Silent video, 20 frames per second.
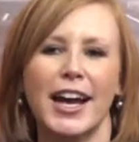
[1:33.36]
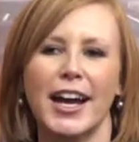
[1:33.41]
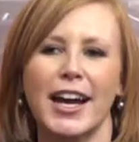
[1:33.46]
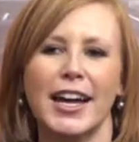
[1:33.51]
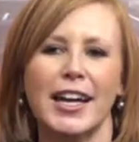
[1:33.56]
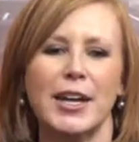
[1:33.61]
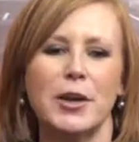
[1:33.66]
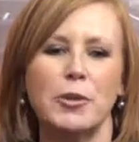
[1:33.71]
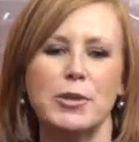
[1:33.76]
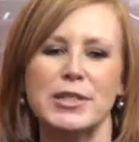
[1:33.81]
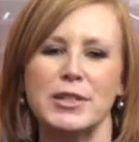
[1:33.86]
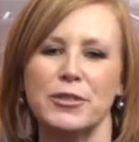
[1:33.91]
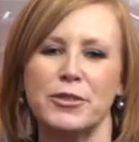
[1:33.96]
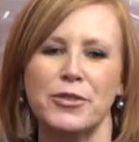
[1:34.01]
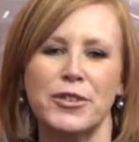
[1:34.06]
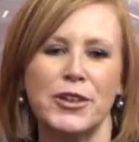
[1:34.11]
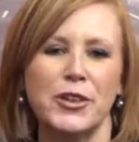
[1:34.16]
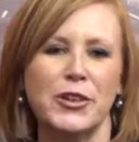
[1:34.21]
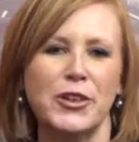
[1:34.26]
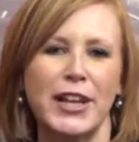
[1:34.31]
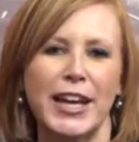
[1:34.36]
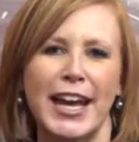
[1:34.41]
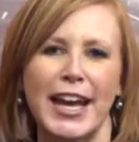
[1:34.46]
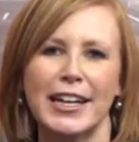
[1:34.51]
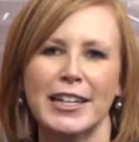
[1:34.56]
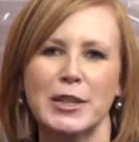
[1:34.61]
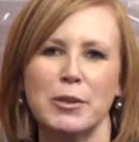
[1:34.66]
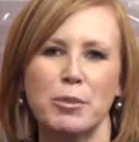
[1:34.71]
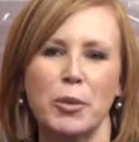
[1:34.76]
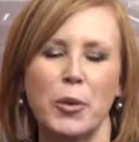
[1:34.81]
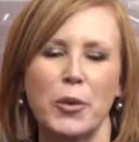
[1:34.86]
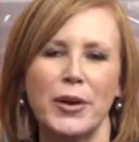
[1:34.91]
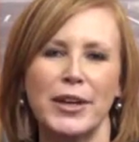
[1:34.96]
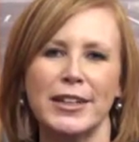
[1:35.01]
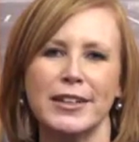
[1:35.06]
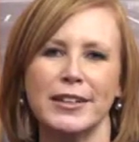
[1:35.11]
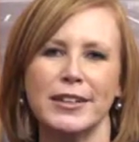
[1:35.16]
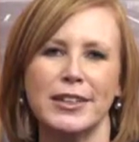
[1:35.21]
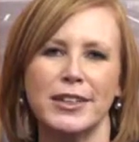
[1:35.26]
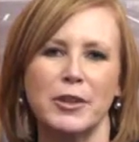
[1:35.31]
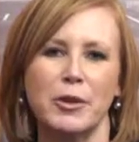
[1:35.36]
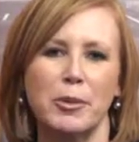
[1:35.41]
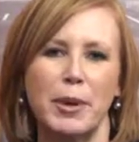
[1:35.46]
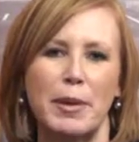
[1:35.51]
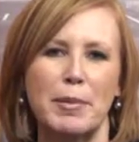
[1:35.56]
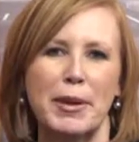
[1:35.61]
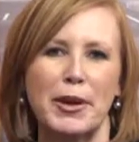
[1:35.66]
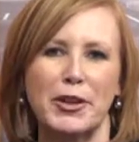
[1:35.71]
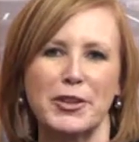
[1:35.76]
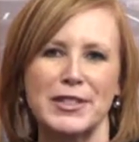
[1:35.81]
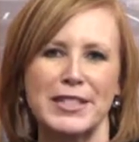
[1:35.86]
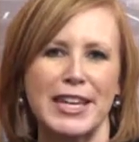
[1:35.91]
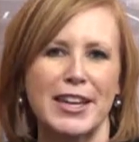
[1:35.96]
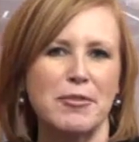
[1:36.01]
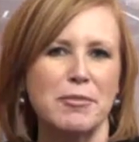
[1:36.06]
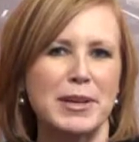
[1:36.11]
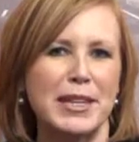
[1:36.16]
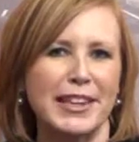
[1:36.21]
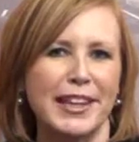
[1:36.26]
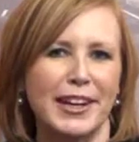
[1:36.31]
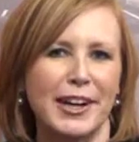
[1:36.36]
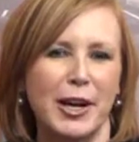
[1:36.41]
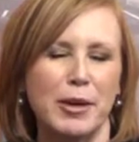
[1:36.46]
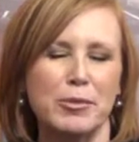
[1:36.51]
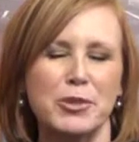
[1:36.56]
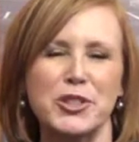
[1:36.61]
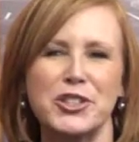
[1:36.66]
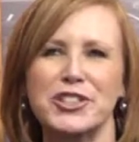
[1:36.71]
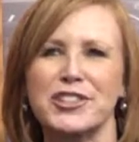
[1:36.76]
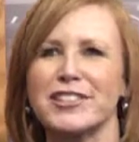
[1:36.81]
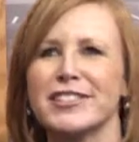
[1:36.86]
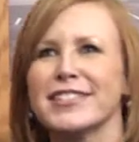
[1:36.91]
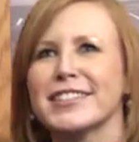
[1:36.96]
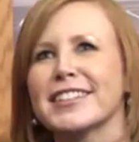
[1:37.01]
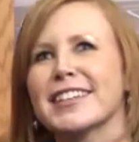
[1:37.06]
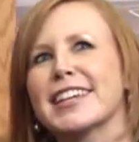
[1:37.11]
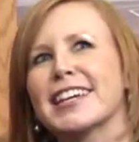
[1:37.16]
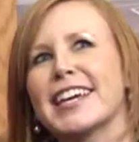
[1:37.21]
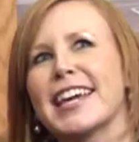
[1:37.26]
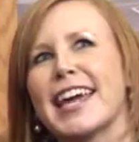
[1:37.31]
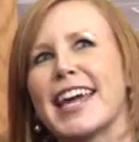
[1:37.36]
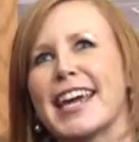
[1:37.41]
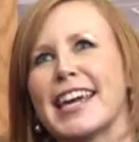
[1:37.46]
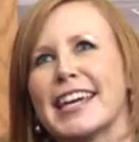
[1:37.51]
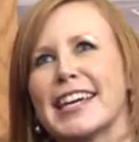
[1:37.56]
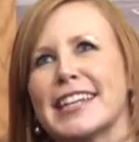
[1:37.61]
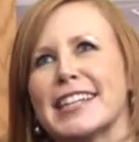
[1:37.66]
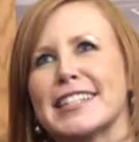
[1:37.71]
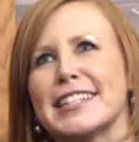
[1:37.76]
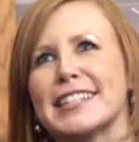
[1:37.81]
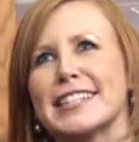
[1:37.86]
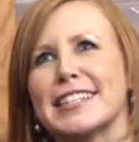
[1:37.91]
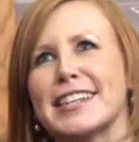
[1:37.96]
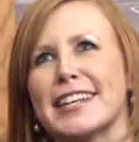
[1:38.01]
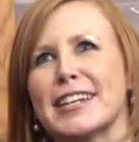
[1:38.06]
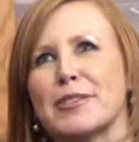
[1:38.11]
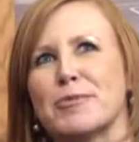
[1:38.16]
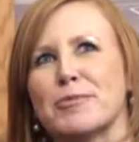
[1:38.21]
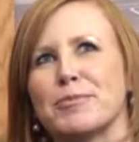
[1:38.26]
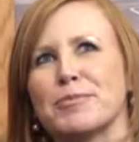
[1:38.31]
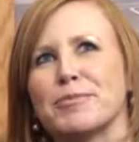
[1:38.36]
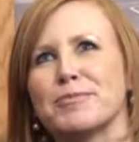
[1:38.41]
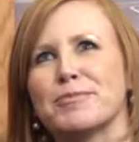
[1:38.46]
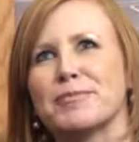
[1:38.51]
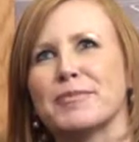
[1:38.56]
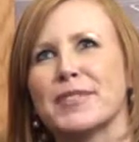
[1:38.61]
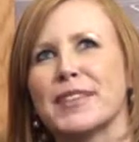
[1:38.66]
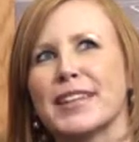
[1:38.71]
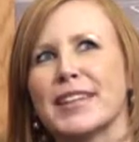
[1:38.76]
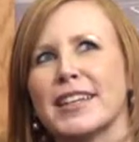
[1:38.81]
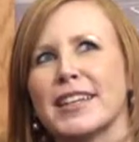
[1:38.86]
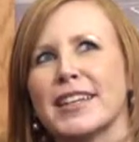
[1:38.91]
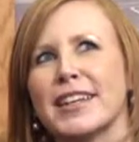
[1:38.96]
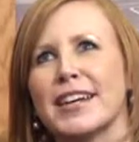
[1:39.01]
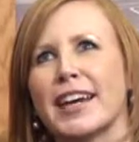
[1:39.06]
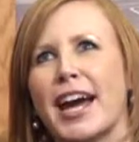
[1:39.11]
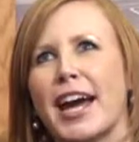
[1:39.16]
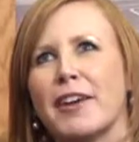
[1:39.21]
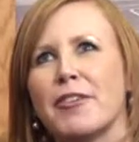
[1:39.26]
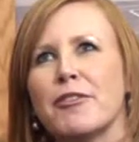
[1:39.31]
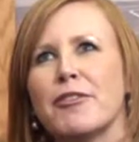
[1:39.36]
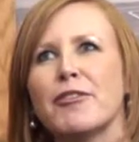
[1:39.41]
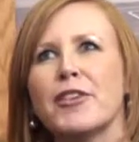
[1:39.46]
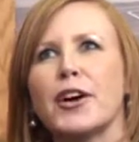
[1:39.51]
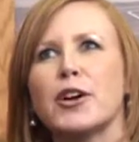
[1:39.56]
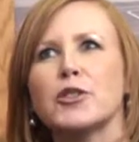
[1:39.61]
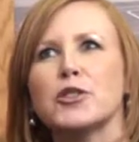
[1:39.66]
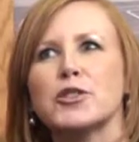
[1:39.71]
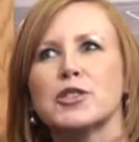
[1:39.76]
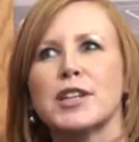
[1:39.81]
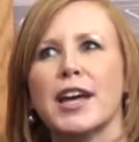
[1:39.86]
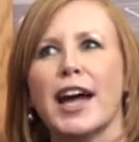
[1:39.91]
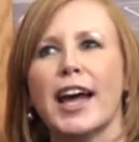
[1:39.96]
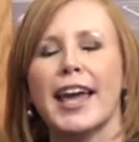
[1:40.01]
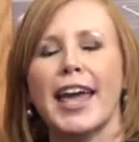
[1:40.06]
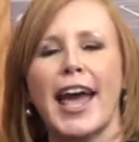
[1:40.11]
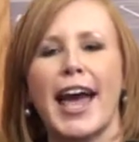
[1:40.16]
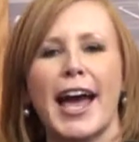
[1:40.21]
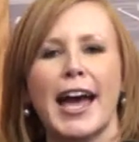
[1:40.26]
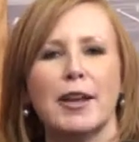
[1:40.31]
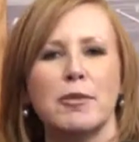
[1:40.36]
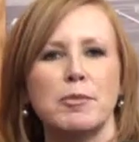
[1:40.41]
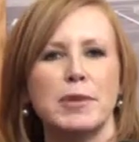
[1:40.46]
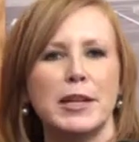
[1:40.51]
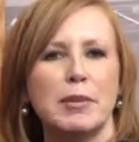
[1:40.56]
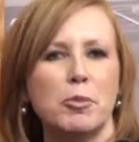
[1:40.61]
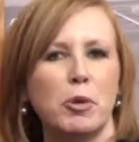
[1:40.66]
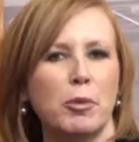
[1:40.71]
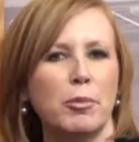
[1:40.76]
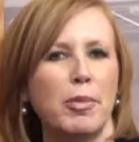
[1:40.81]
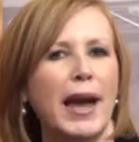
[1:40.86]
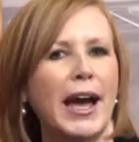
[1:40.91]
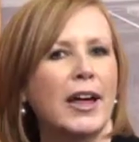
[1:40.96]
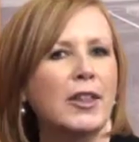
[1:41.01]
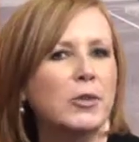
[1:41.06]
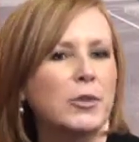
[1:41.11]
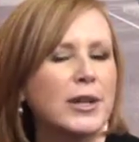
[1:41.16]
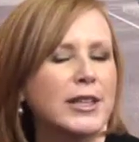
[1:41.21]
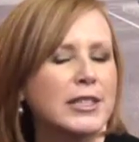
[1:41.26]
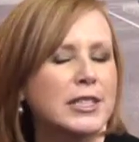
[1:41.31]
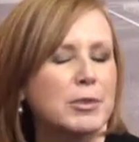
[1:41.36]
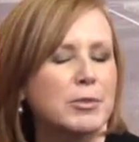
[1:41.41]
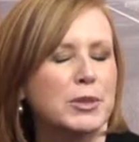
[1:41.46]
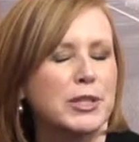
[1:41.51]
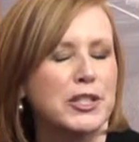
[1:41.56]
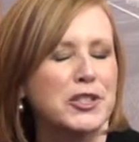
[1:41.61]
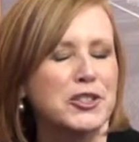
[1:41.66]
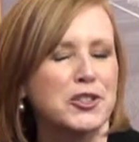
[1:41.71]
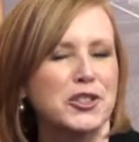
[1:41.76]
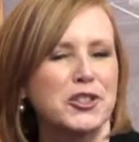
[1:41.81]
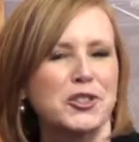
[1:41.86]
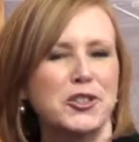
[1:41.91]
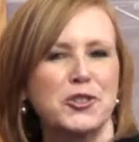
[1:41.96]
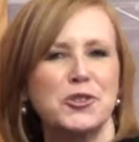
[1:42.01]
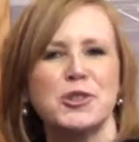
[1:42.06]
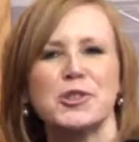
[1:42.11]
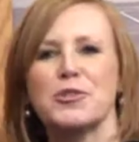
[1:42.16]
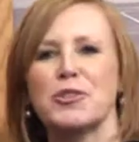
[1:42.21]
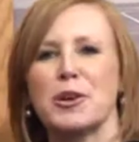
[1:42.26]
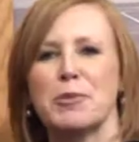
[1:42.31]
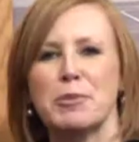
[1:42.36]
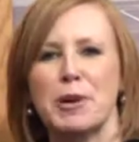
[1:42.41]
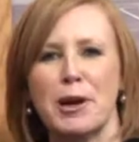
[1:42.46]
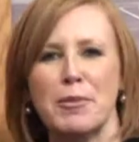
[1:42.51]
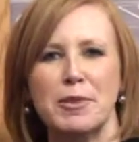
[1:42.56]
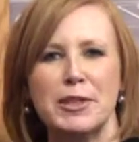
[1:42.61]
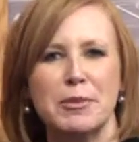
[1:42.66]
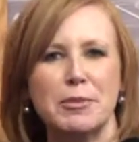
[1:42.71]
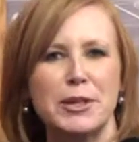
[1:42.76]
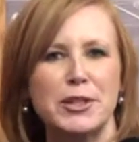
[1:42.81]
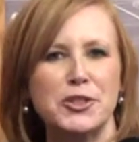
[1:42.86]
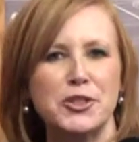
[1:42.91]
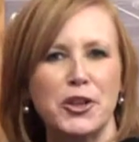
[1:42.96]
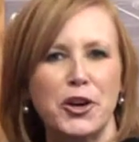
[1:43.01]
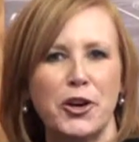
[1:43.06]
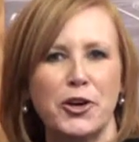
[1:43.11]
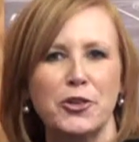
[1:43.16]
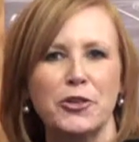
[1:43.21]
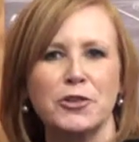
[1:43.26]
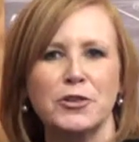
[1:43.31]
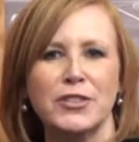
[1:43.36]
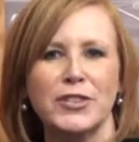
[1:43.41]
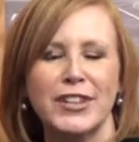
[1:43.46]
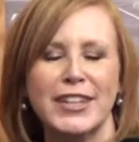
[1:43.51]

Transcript: it was a feel I had at the point. You know, my parents gave me that option, and I felt I had many more pathways to potentially choose from coming to Beech Grove,